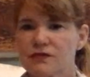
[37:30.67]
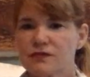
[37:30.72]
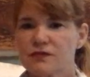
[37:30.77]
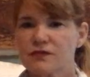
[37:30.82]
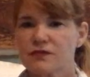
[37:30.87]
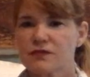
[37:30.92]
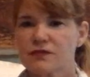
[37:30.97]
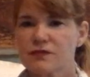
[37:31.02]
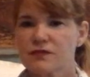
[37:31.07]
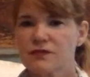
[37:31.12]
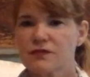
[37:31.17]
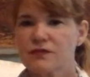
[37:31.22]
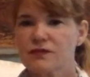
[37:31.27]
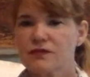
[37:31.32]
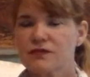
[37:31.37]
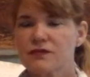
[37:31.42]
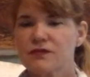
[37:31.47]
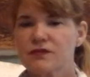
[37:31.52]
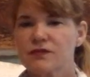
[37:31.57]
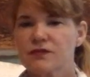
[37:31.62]

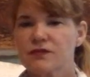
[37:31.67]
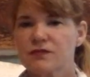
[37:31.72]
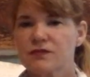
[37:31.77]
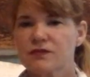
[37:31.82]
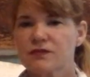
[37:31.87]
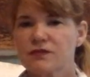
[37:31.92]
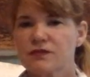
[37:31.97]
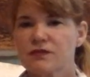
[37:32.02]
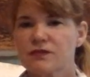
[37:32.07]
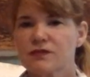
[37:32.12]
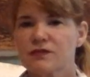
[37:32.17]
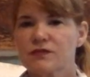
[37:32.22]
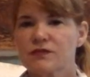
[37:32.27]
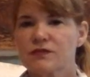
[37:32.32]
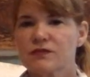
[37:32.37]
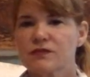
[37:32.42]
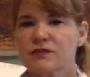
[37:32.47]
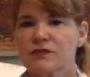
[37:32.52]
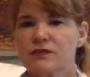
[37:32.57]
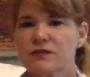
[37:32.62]

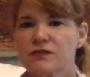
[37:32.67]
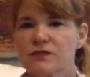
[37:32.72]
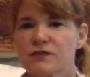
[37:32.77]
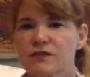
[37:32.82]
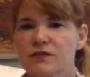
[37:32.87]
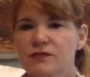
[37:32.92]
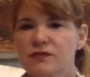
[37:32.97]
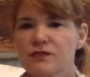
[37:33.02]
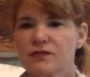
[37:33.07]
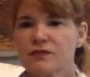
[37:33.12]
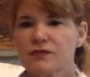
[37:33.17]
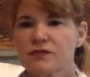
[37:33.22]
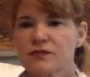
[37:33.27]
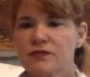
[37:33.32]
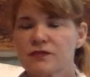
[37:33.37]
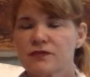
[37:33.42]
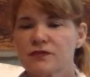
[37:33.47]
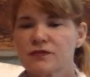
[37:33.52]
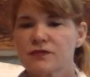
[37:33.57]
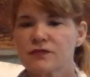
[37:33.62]

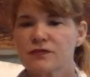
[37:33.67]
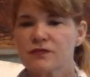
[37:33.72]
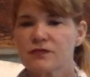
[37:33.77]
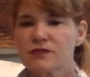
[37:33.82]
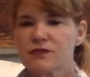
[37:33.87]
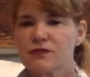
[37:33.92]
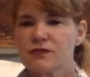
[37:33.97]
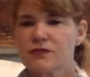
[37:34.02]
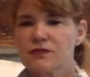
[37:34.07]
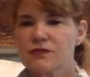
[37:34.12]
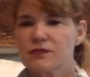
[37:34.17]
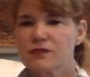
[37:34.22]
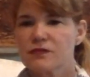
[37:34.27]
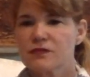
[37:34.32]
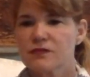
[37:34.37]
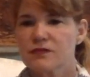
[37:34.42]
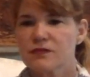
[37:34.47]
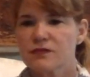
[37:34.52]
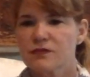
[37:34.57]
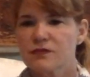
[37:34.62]

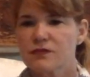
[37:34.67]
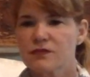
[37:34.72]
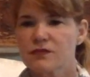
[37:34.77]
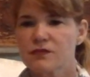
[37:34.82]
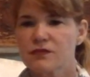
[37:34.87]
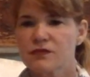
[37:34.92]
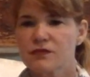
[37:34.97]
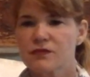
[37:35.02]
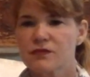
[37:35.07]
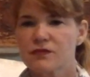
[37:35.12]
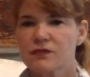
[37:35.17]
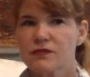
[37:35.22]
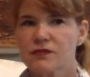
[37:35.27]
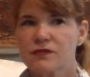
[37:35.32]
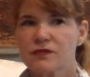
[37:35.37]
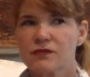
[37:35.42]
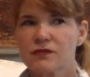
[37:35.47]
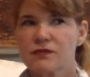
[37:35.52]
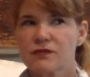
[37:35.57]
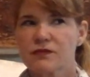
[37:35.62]

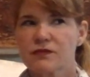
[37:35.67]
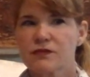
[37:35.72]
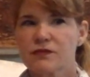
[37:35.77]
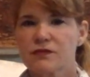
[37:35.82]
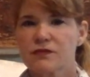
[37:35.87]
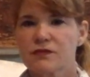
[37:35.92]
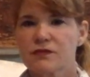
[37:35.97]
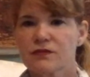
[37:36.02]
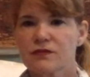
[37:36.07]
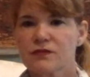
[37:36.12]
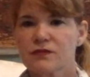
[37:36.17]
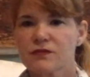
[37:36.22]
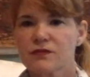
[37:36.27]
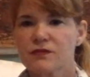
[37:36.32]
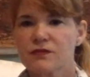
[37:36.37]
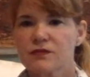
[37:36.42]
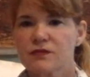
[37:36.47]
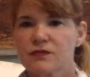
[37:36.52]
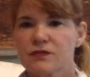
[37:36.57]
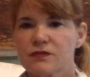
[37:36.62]

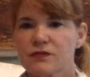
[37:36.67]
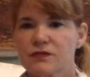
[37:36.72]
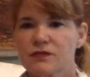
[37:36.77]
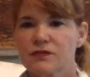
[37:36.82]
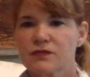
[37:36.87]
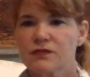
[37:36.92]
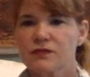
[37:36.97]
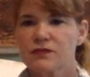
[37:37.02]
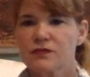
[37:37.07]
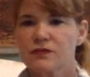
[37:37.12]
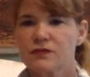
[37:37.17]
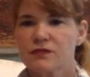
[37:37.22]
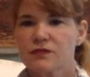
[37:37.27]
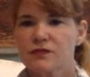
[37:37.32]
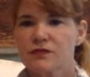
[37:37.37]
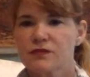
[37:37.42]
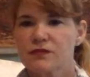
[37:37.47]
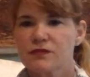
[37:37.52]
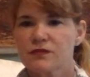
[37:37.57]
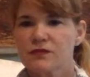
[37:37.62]

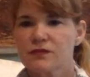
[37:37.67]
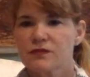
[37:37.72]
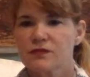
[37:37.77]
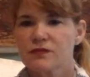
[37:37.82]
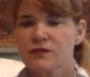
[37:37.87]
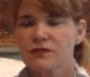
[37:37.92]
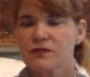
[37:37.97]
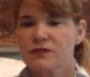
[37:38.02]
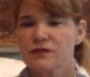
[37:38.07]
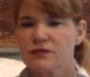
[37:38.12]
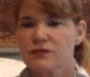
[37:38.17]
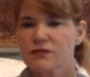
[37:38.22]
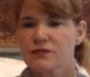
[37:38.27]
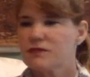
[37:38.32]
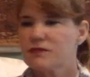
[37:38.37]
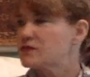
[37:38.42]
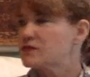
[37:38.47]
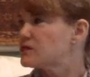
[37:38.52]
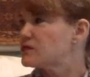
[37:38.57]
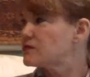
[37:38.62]
[no speech]